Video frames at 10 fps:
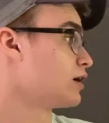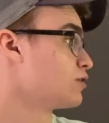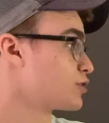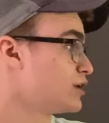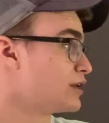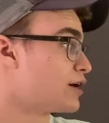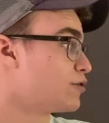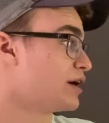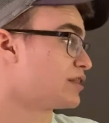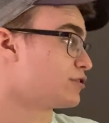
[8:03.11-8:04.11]
Looking now
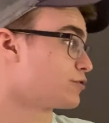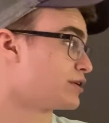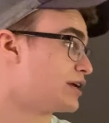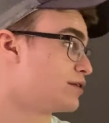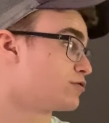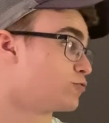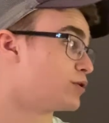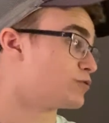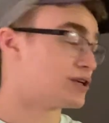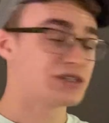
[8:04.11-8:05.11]
at their
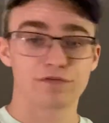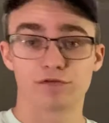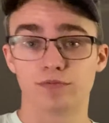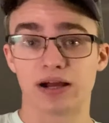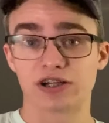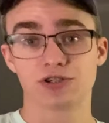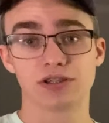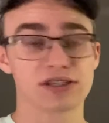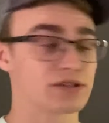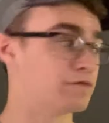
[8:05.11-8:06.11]
win rates for matches
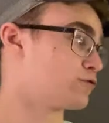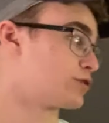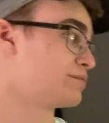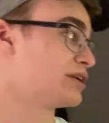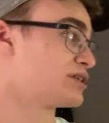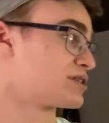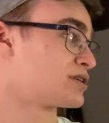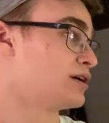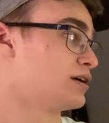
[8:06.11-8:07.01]
less than 40 minutes,